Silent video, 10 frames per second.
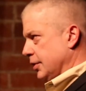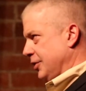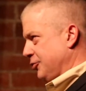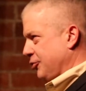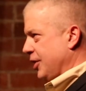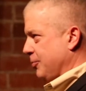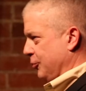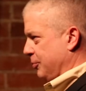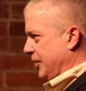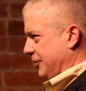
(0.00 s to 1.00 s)
his shop
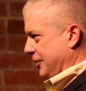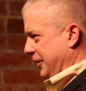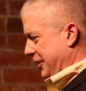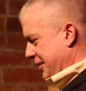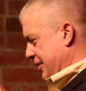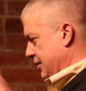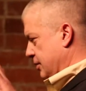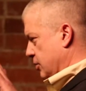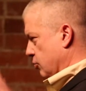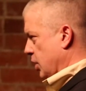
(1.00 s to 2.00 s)
was basically a
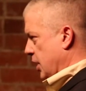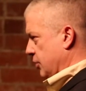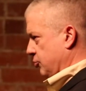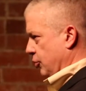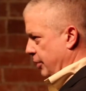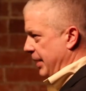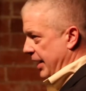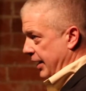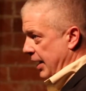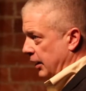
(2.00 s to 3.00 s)
garage on a
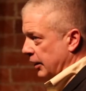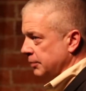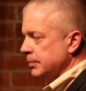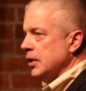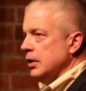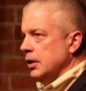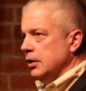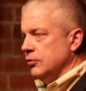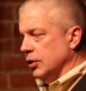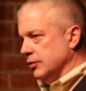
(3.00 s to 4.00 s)
back alley.
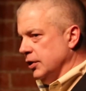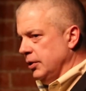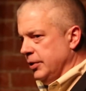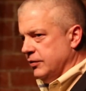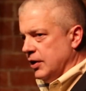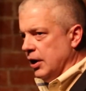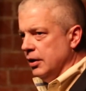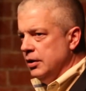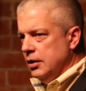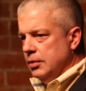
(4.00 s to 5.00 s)
So I was a little bit
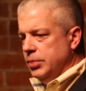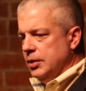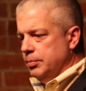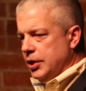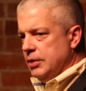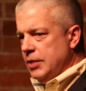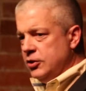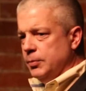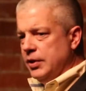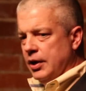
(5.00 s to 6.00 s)
scared, but he
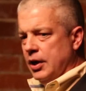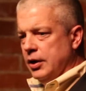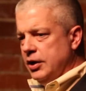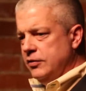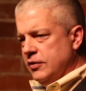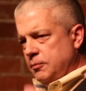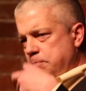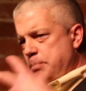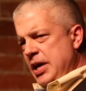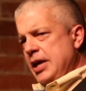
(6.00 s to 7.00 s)
meets me there, and he's this
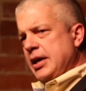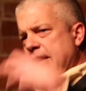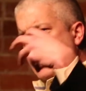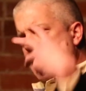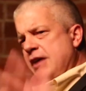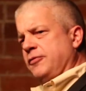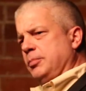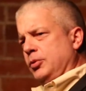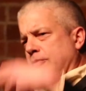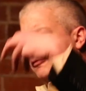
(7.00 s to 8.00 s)
big,
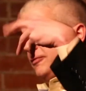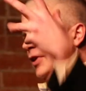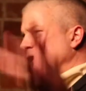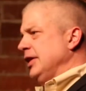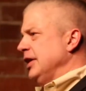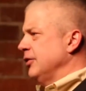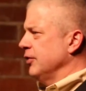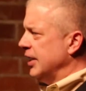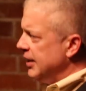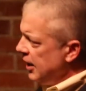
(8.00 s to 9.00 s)
affable, friendly,
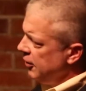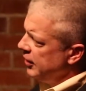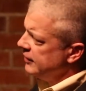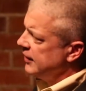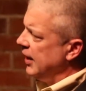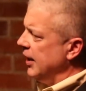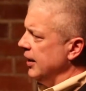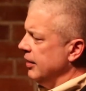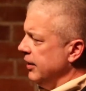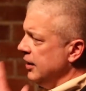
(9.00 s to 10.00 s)
gregarious
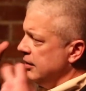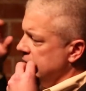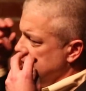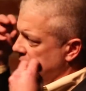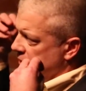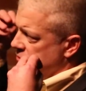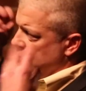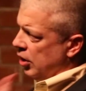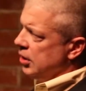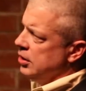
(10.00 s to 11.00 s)
guy, think like
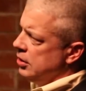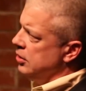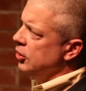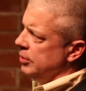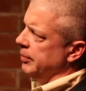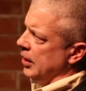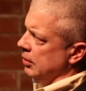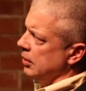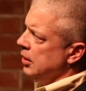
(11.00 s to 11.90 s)
John Goodman.